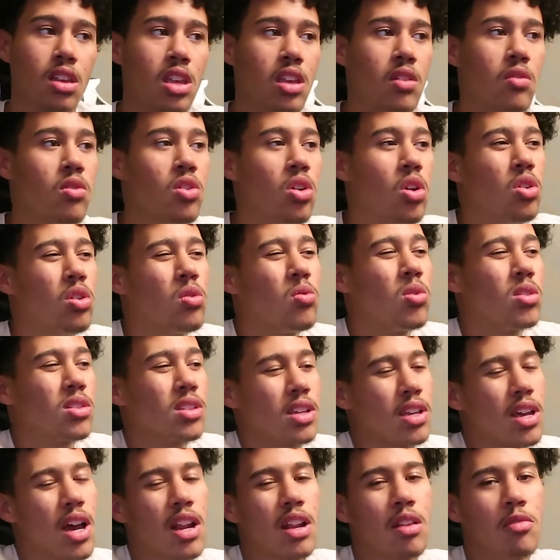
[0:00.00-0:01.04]
Even though there
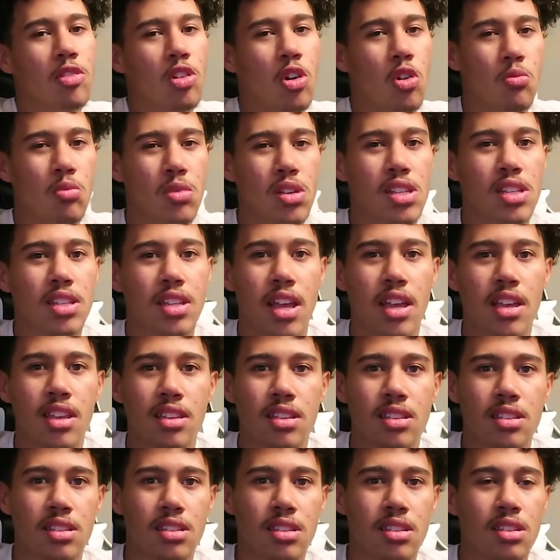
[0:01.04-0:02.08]
wasn't kind of no
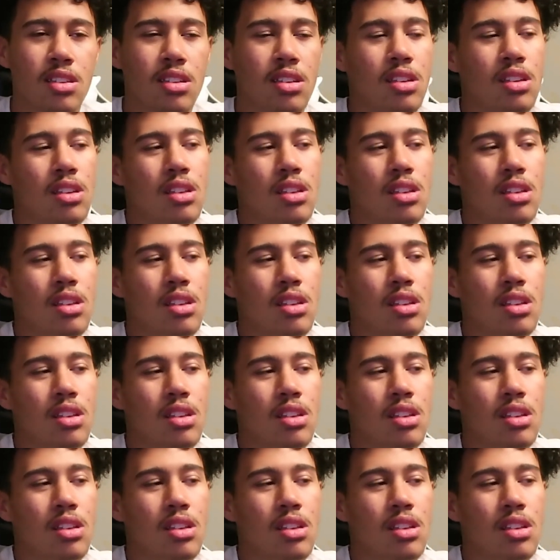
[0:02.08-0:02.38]
mistakes